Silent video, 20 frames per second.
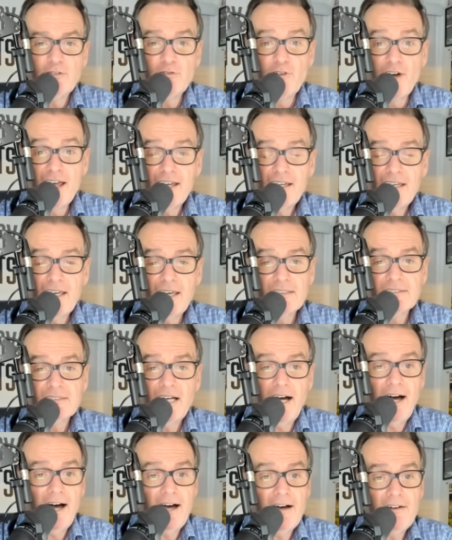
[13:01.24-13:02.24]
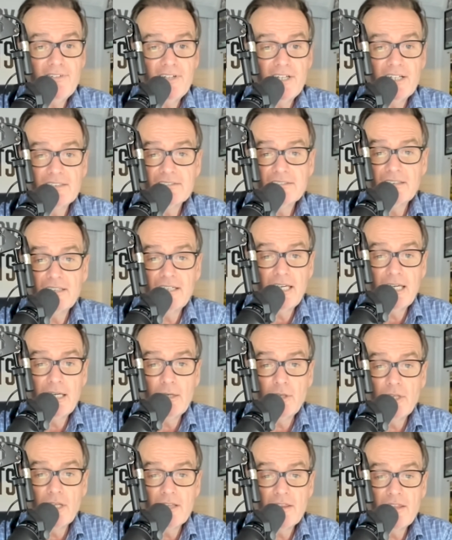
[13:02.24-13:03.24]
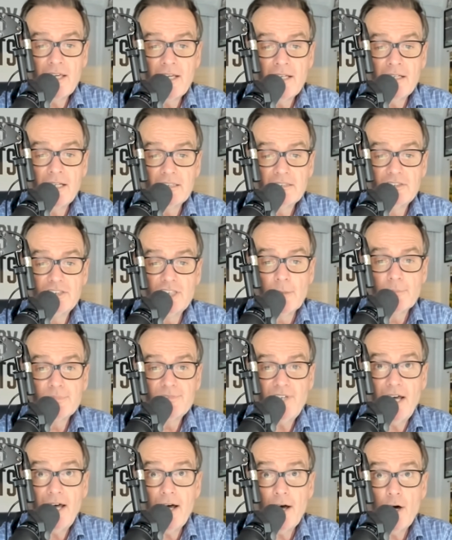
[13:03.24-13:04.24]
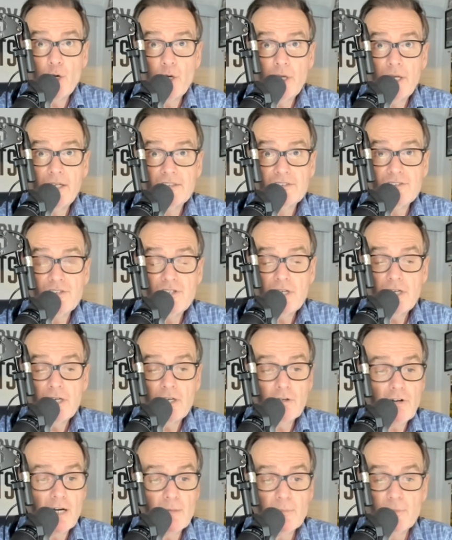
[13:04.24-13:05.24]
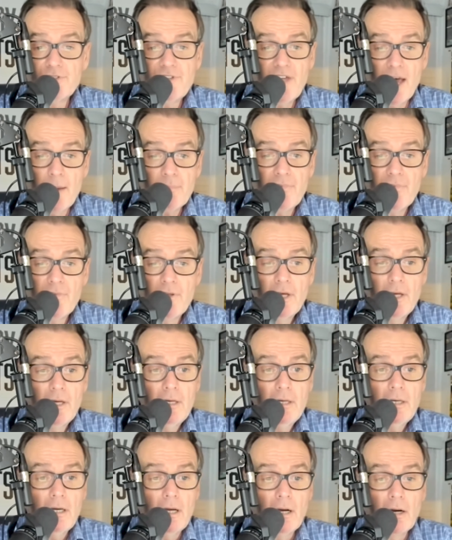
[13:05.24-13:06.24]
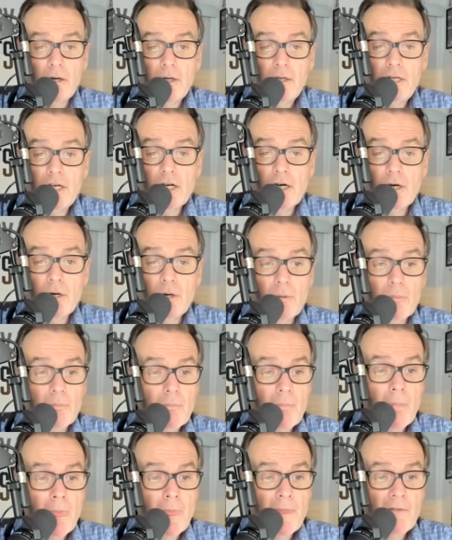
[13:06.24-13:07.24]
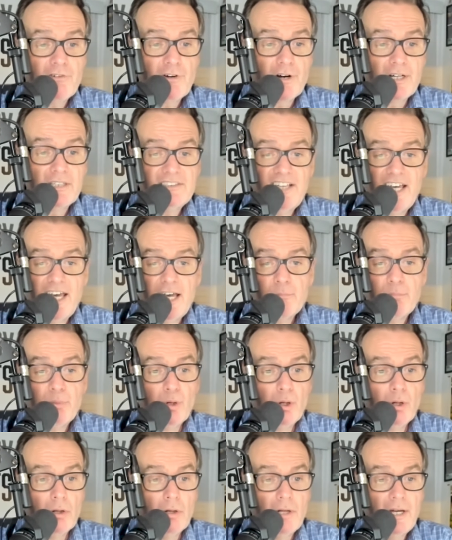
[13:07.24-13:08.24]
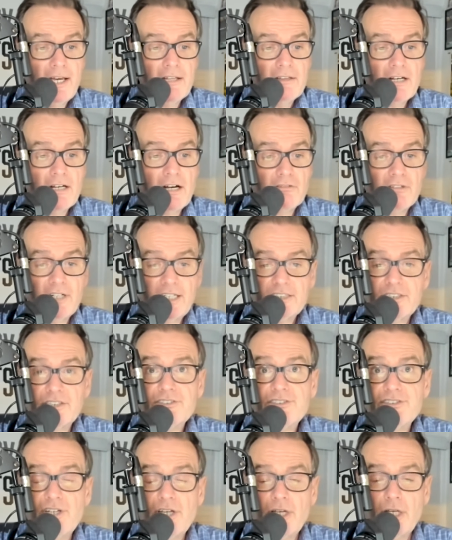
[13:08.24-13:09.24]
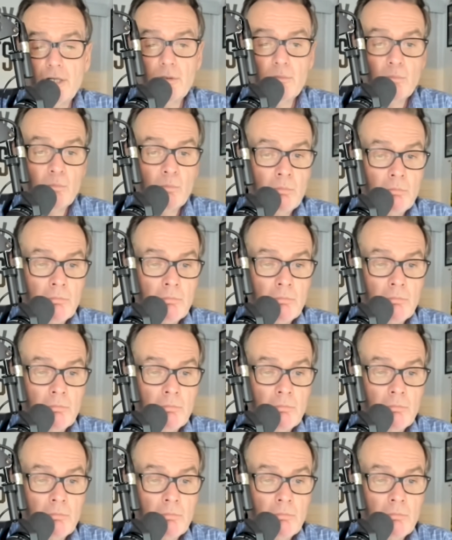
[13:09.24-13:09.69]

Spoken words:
rankings, obviously the thing that jumps out is the incredible depth here. You know, for example, Anthony Richardson,